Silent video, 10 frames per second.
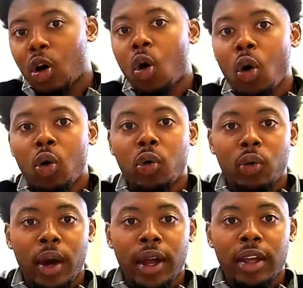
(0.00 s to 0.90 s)
old,
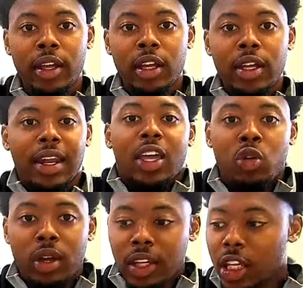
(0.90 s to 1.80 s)
right? Like you
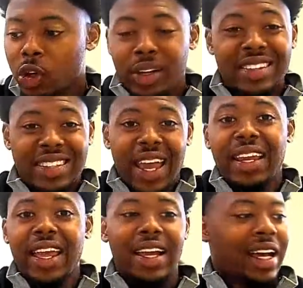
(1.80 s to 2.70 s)
can literally take
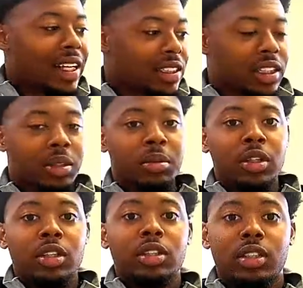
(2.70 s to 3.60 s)
that concept,
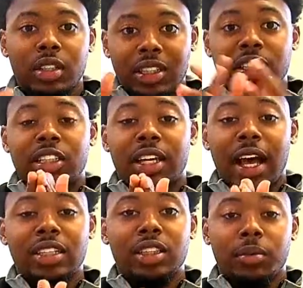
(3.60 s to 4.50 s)
the
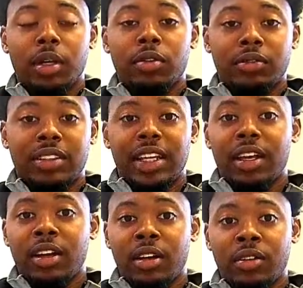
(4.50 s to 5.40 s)
concept
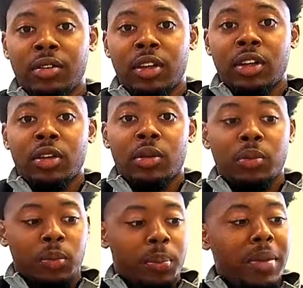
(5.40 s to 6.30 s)
of
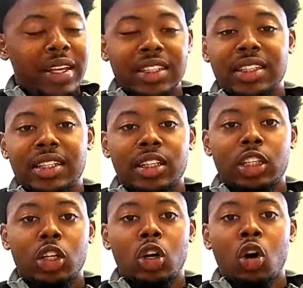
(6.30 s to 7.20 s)
mixing
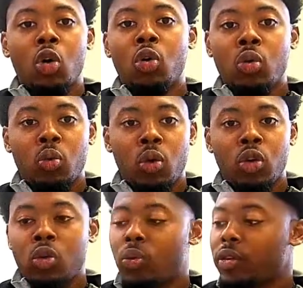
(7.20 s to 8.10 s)
the old
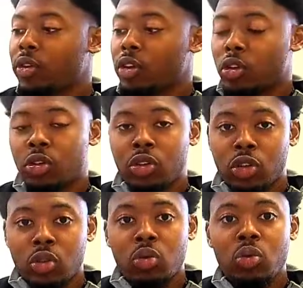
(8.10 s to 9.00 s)
world with the
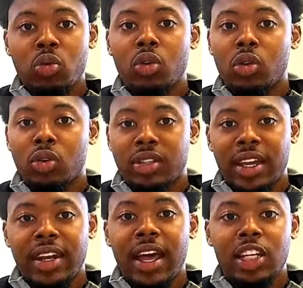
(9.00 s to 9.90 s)
new
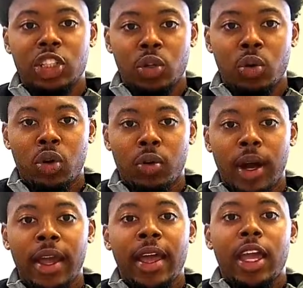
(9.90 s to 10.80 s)
technology world, right?
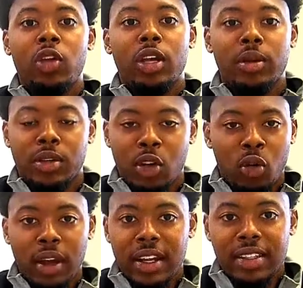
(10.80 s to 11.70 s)
You can create
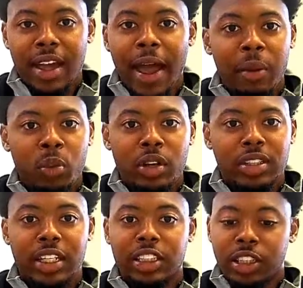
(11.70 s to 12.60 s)
these hybrids
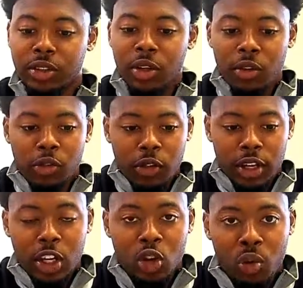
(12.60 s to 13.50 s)
that just
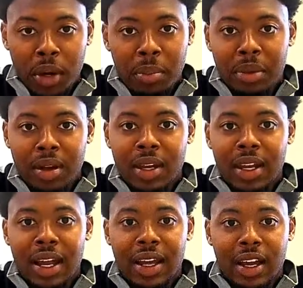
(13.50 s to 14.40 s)
freaking create
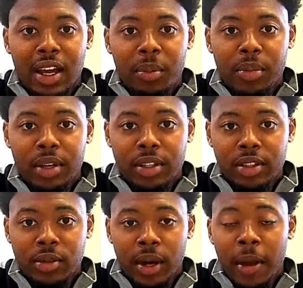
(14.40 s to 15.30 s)
billion-dollar companies,
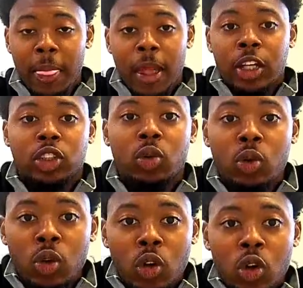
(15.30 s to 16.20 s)
right? So
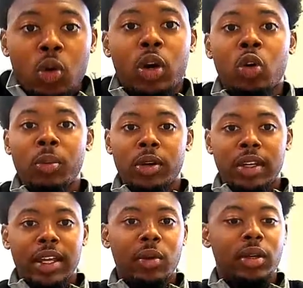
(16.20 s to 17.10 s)
what Uber
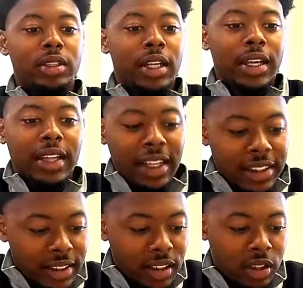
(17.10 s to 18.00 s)
did was they
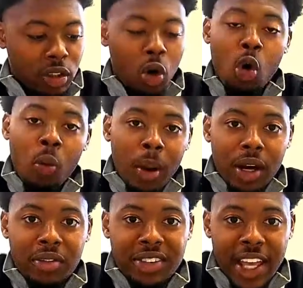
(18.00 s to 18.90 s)
took the old model
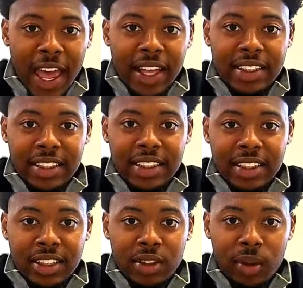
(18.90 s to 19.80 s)
of taxis,
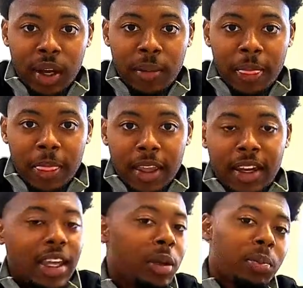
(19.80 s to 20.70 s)
right? And they
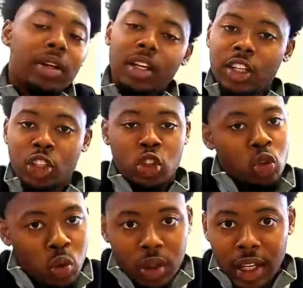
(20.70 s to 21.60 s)
completely
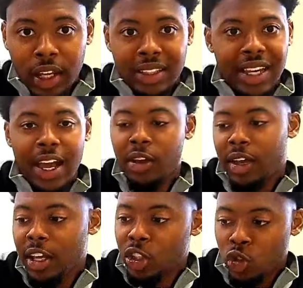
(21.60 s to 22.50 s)
destroyed their entire
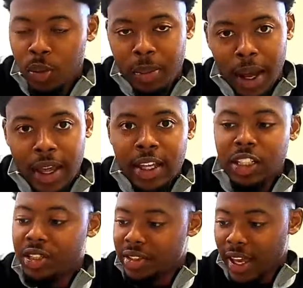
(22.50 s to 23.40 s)
industry by
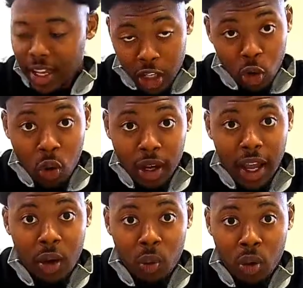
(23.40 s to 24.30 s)
just taking the
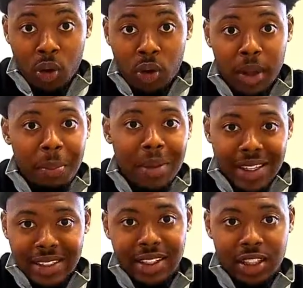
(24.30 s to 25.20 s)
online world and
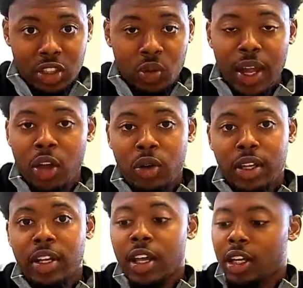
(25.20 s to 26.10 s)
mixing it. So now you can
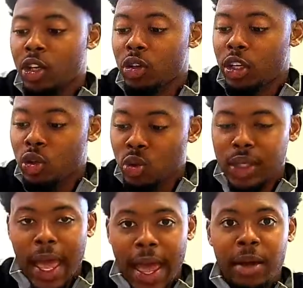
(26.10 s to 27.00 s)
literally use
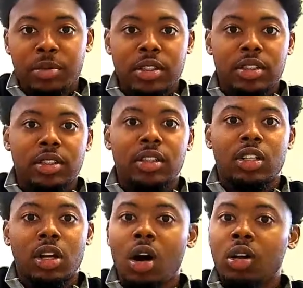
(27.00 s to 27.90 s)
apps to
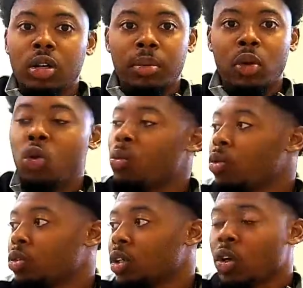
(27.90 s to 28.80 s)
call up
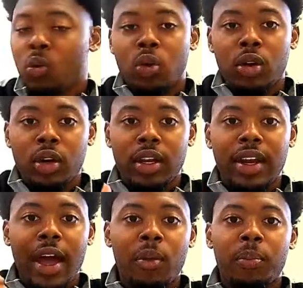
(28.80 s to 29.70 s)
Ubers where and
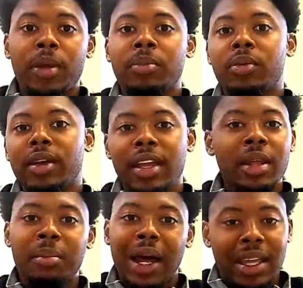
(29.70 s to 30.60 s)
now people
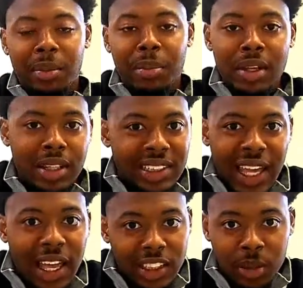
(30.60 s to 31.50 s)
anybody can be a
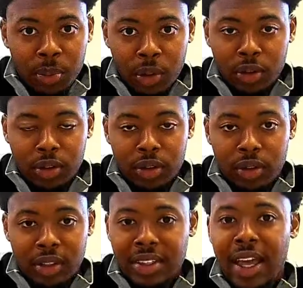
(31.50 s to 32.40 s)
taxi person, a
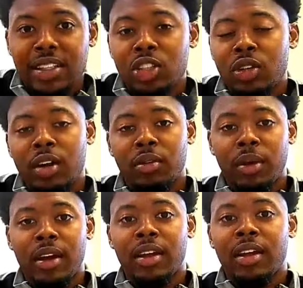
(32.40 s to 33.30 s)
taxi driver, right?